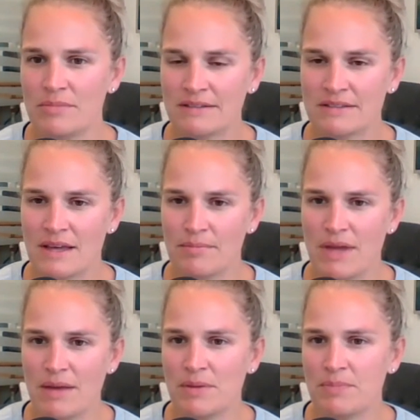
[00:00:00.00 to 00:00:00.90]
it means
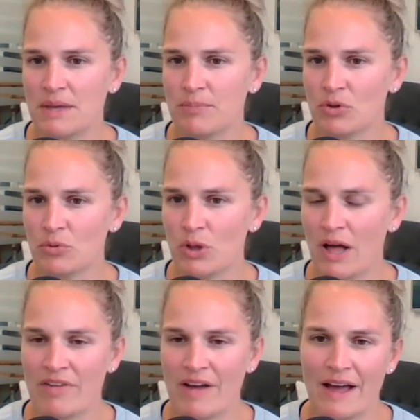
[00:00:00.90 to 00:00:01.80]
that maybe people
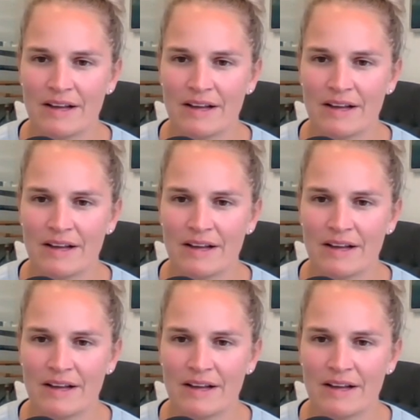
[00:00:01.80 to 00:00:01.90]
will have